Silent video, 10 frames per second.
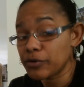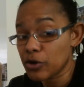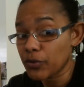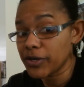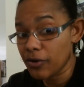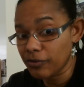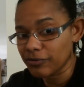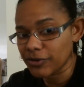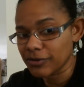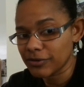going
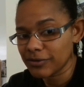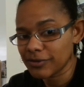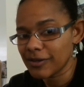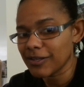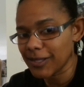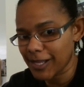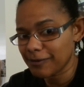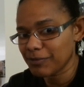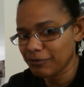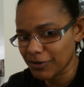over? Let
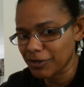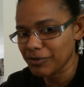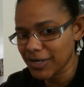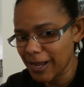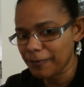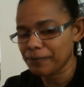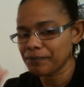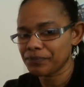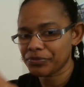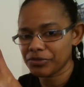me figure it out.
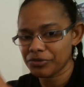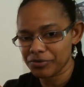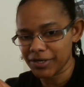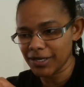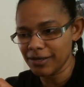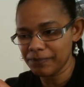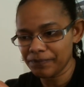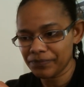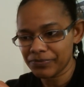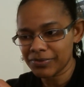3,
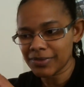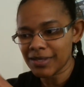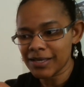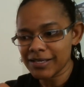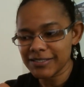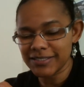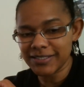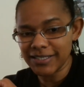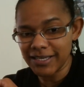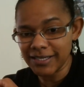
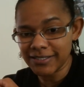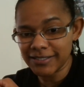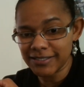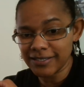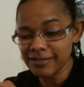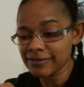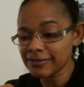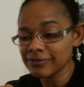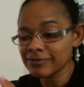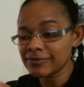6,
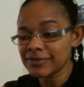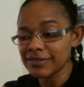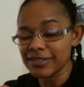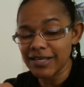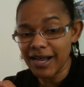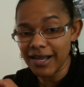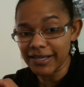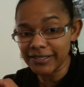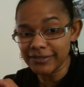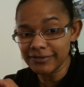
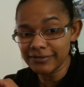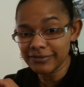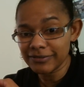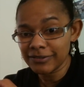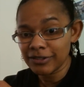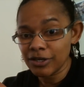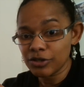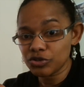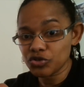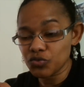9,
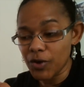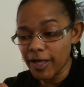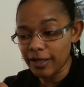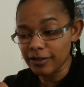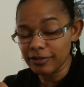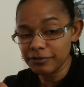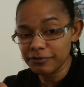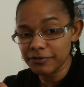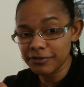12,